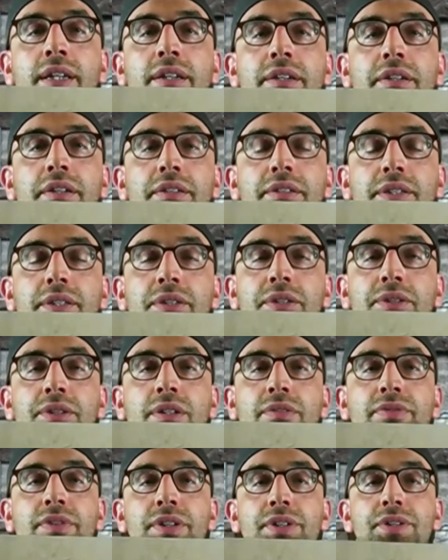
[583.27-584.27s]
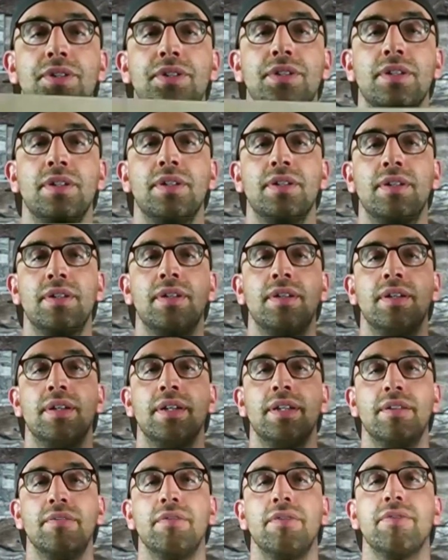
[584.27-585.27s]
You can see the surface,
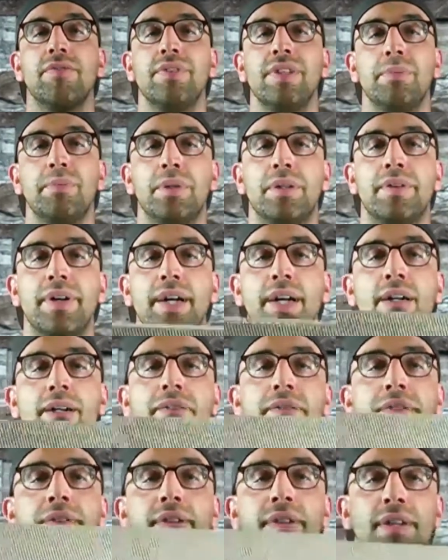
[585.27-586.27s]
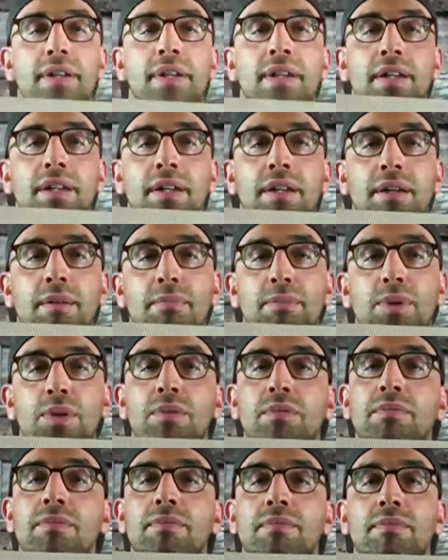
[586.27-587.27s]
flip it around, boom.